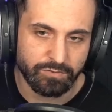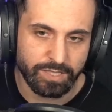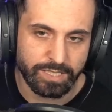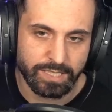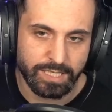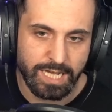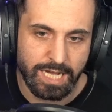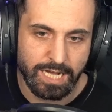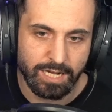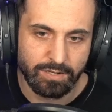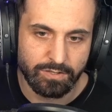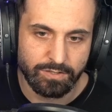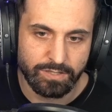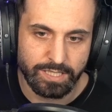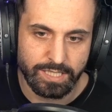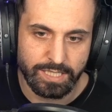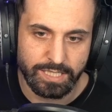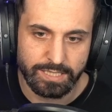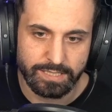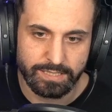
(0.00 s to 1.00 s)
now,
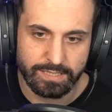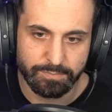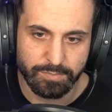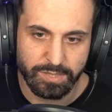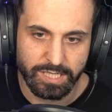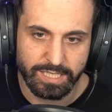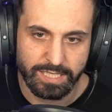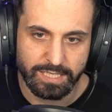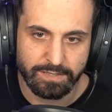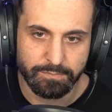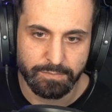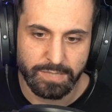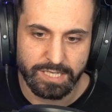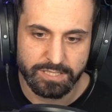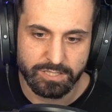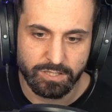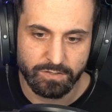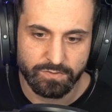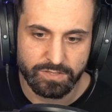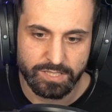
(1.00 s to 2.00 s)
but I give
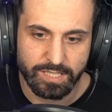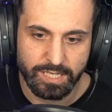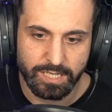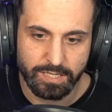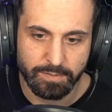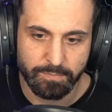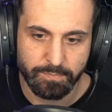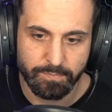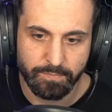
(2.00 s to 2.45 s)
myself time.